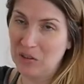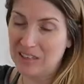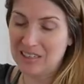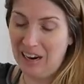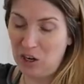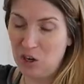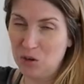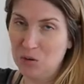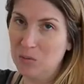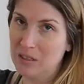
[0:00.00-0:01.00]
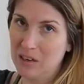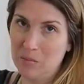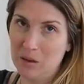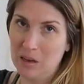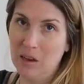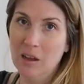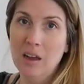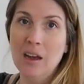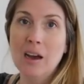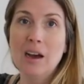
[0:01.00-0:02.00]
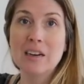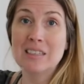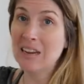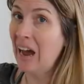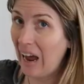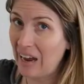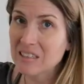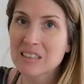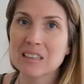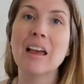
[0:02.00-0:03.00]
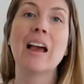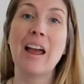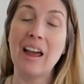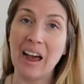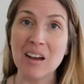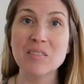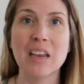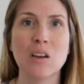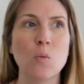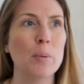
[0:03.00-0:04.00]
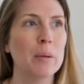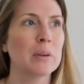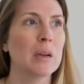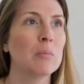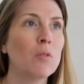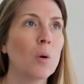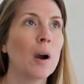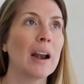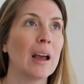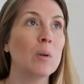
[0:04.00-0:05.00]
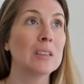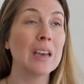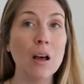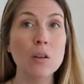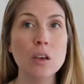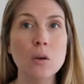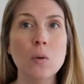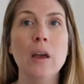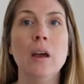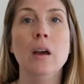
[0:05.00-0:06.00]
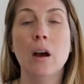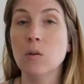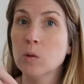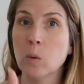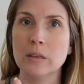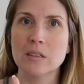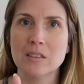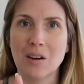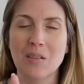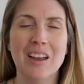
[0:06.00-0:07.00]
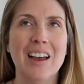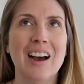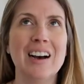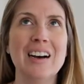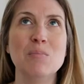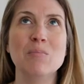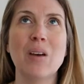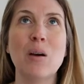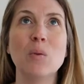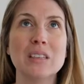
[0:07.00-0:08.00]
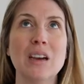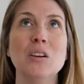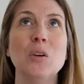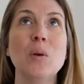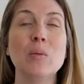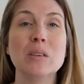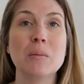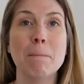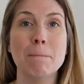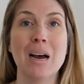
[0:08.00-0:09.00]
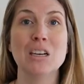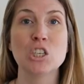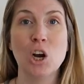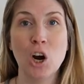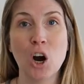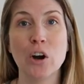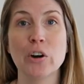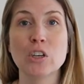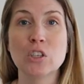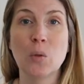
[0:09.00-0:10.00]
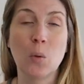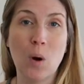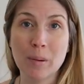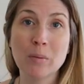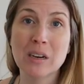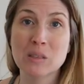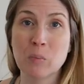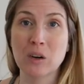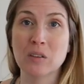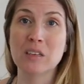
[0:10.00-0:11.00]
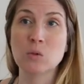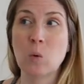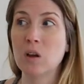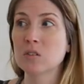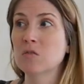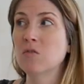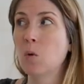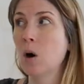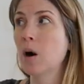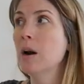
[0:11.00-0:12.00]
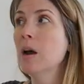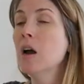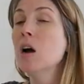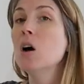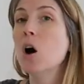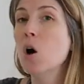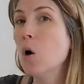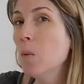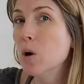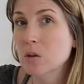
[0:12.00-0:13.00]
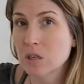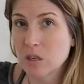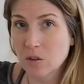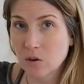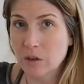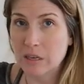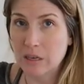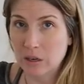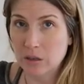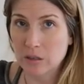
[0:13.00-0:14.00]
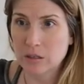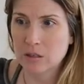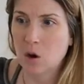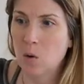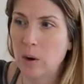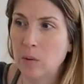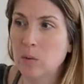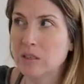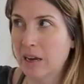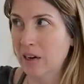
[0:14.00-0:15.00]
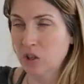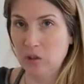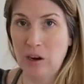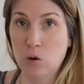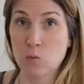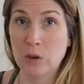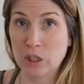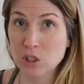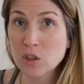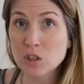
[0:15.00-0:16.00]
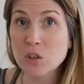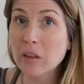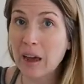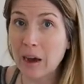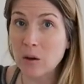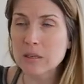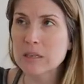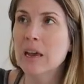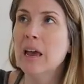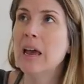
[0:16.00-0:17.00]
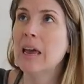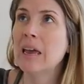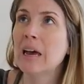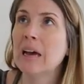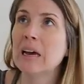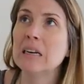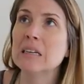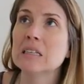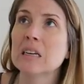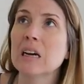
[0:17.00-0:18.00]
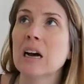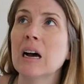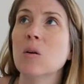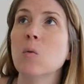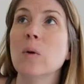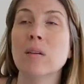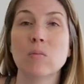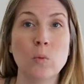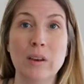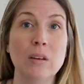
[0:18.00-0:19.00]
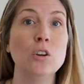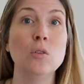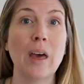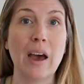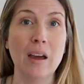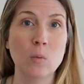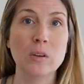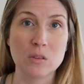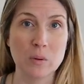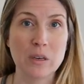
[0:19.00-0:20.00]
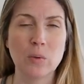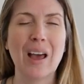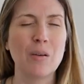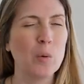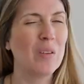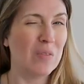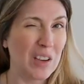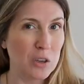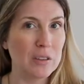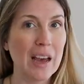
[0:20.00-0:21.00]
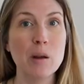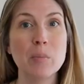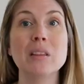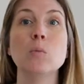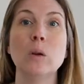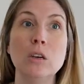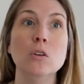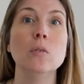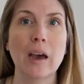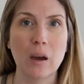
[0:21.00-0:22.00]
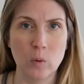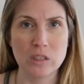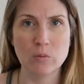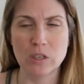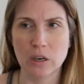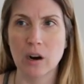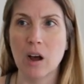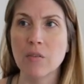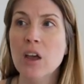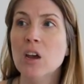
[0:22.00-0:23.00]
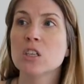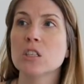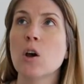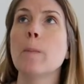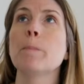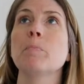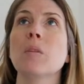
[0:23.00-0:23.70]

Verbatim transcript: this, I knew it was gonna be a task. Like I have taken wallpaper down before and I will tell you, only once though, um, I will tell you it was much harder. So the wallpaper has been on these walls for almost 30 years. So it was actually original to the house and uh, we, we knew that once we, we figured that, but then we knew that once we took it off. So